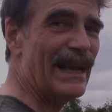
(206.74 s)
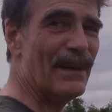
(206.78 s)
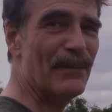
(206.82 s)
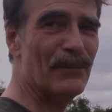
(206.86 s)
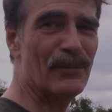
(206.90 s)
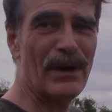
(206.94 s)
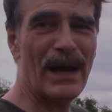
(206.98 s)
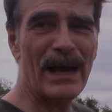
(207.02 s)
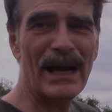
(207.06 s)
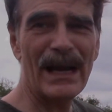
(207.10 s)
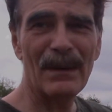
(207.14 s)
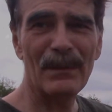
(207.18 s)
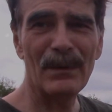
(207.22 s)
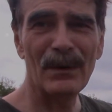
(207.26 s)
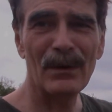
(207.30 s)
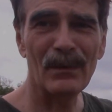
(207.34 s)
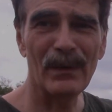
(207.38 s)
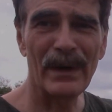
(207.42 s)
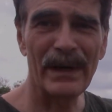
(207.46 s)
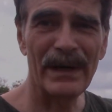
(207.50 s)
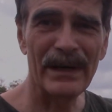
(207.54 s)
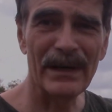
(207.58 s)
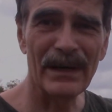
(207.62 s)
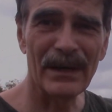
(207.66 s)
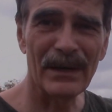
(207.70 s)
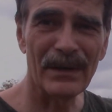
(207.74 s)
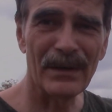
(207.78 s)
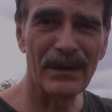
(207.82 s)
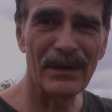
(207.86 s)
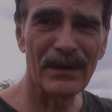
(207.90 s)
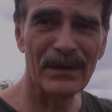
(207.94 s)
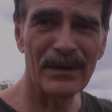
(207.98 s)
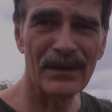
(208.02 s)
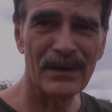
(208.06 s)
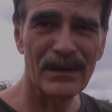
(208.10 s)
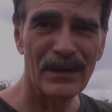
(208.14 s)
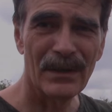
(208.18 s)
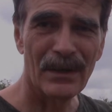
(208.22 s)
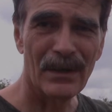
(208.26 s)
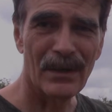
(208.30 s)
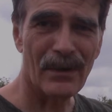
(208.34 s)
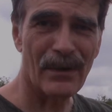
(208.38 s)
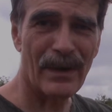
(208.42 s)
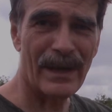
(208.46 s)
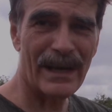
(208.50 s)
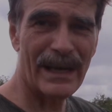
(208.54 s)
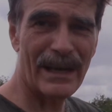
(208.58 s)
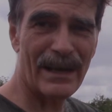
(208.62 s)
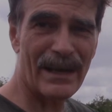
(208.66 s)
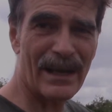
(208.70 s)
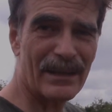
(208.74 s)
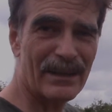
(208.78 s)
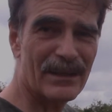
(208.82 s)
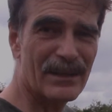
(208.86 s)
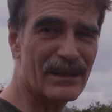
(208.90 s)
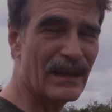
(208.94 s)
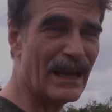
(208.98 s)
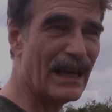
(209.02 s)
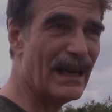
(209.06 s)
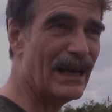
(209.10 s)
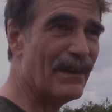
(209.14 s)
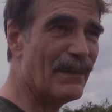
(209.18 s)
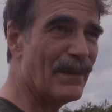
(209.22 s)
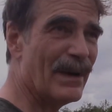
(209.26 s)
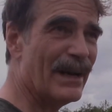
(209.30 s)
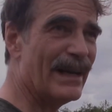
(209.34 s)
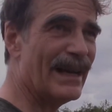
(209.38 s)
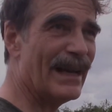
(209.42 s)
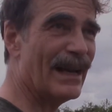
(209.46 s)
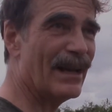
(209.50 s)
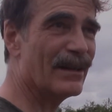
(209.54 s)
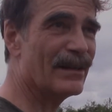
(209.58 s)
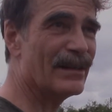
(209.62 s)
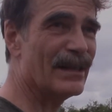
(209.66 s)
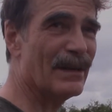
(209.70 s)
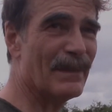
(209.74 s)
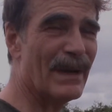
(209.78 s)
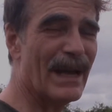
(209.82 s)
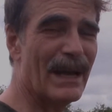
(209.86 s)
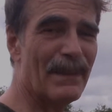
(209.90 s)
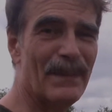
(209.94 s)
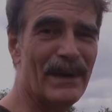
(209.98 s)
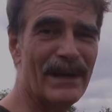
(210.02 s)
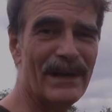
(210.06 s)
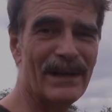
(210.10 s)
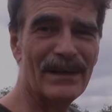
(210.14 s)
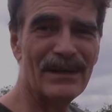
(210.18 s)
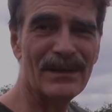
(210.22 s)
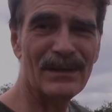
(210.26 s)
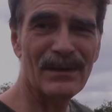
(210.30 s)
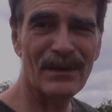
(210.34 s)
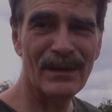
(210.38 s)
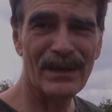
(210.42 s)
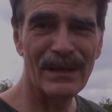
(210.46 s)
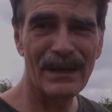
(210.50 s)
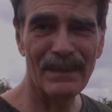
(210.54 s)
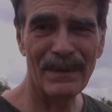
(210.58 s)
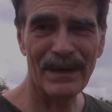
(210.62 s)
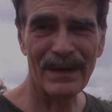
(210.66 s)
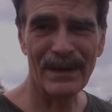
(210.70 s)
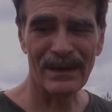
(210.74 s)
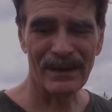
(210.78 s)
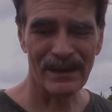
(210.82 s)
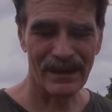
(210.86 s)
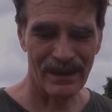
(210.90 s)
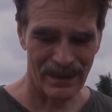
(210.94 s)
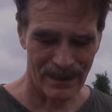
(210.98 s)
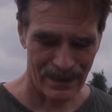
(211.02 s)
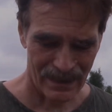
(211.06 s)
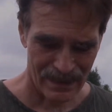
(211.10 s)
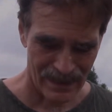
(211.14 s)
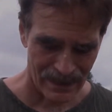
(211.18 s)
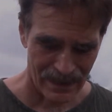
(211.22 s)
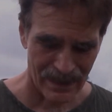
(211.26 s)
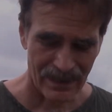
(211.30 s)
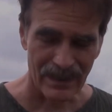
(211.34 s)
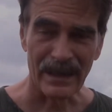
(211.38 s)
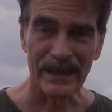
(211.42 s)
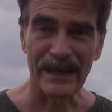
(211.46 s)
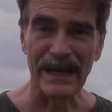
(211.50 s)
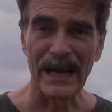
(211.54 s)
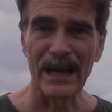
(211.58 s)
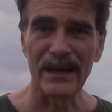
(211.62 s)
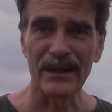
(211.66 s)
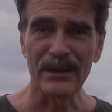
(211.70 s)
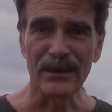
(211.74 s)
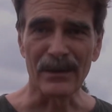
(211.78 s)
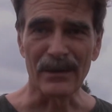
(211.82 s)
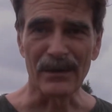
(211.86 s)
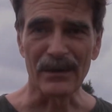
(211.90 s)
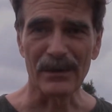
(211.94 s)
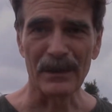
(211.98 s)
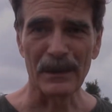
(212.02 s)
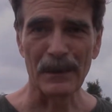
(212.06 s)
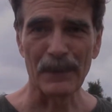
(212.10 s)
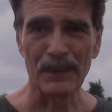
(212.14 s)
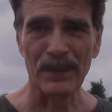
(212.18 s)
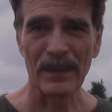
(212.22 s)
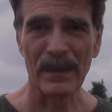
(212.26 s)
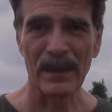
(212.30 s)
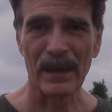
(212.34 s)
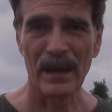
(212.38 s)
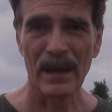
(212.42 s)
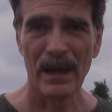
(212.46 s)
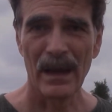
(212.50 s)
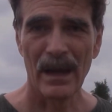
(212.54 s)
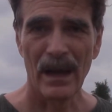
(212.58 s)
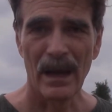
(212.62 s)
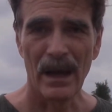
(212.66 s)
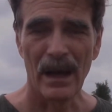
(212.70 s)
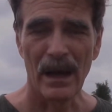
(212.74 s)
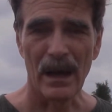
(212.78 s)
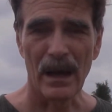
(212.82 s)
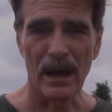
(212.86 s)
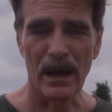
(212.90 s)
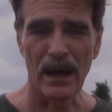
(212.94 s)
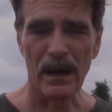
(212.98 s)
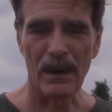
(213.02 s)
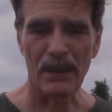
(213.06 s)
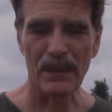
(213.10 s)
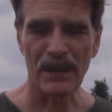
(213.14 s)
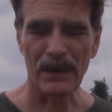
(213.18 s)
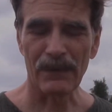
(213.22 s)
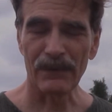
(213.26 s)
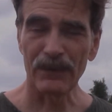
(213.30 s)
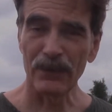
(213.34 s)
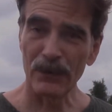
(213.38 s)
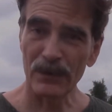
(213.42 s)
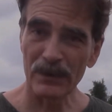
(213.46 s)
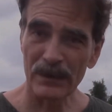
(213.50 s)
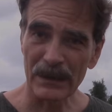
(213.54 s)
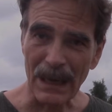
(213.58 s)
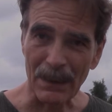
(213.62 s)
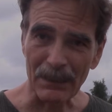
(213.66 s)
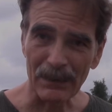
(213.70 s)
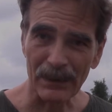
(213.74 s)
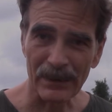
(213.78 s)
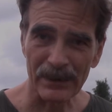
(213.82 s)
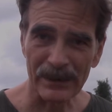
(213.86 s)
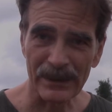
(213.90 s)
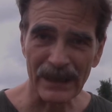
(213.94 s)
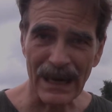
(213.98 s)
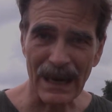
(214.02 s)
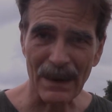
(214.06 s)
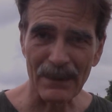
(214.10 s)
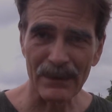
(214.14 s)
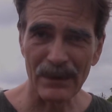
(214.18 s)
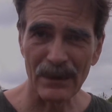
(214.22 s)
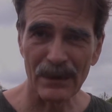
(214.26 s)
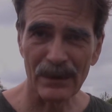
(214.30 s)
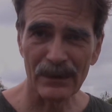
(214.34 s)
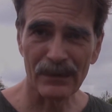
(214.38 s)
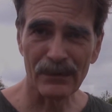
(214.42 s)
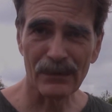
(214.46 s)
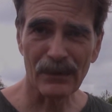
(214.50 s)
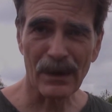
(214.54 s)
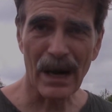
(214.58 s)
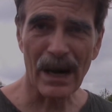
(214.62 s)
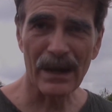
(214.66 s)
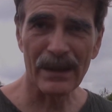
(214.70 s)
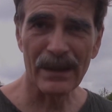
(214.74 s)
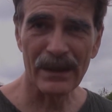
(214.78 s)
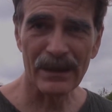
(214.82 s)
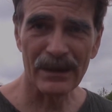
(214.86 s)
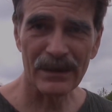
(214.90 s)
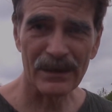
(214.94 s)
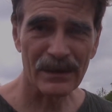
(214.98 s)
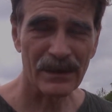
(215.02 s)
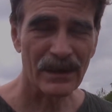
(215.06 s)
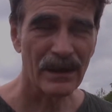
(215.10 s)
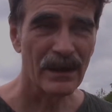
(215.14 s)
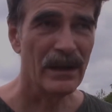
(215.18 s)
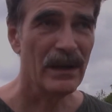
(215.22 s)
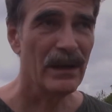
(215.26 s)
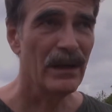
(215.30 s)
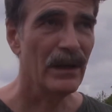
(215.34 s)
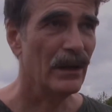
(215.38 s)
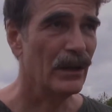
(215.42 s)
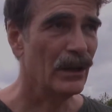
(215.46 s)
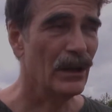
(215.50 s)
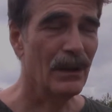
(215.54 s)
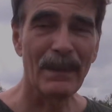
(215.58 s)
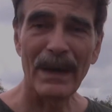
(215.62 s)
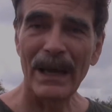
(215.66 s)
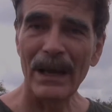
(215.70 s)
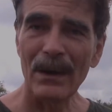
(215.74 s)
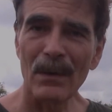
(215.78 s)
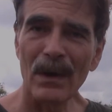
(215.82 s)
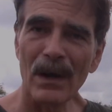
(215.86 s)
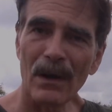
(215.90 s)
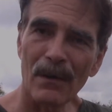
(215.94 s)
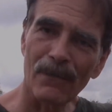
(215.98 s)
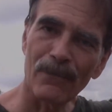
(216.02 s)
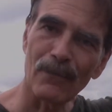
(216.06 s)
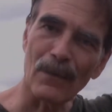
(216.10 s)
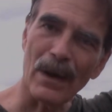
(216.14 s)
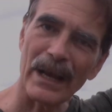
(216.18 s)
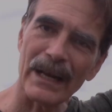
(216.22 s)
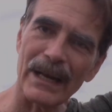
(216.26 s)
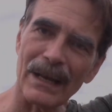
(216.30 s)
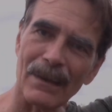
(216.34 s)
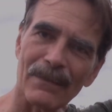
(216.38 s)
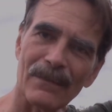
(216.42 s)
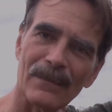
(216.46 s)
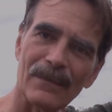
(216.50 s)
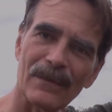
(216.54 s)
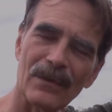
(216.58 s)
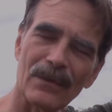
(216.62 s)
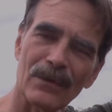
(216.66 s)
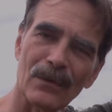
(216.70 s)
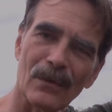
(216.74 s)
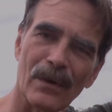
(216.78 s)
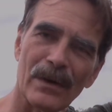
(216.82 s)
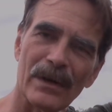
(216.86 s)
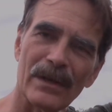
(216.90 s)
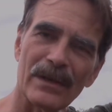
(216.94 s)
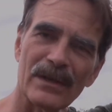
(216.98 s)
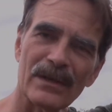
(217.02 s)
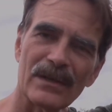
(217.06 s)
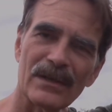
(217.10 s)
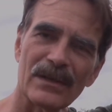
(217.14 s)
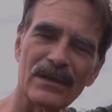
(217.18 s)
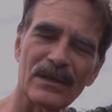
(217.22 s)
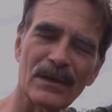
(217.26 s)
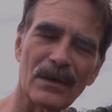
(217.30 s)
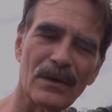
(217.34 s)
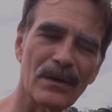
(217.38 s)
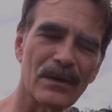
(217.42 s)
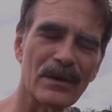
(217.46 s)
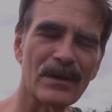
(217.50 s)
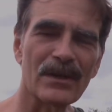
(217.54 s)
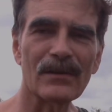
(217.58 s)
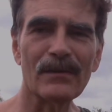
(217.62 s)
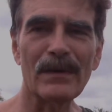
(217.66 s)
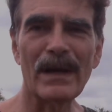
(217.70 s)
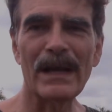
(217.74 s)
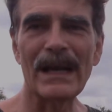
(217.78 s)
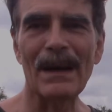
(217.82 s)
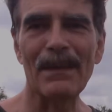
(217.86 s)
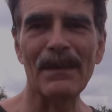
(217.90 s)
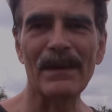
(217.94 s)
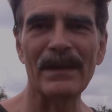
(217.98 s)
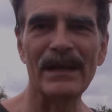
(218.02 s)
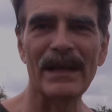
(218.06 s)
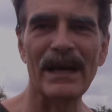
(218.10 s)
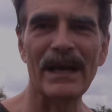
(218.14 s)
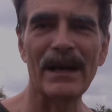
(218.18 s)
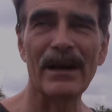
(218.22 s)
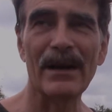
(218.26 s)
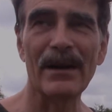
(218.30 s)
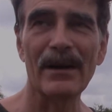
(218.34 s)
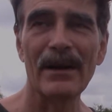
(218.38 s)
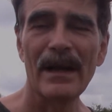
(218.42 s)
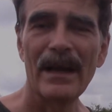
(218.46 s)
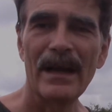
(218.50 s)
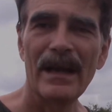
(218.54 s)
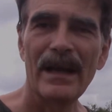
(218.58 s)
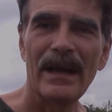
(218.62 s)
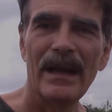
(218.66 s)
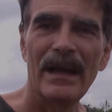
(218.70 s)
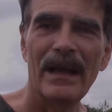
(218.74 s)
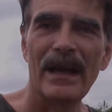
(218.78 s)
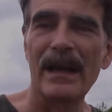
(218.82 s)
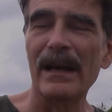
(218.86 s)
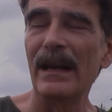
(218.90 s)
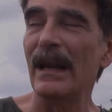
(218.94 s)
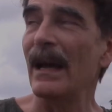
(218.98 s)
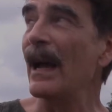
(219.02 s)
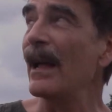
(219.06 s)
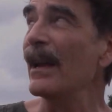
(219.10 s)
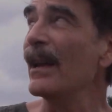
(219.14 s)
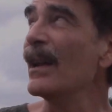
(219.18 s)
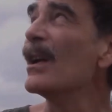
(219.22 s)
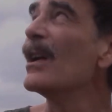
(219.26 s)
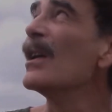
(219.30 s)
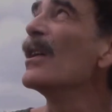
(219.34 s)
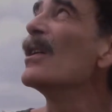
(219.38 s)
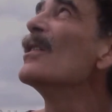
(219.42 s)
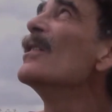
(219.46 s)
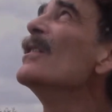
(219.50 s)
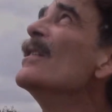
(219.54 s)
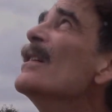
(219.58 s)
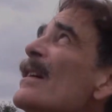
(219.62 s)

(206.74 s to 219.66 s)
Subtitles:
breakable windows or anybody else that might be concerned about the dangers. The first couple of times you try this, you may well wind up throwing a stone straight up in the air and not know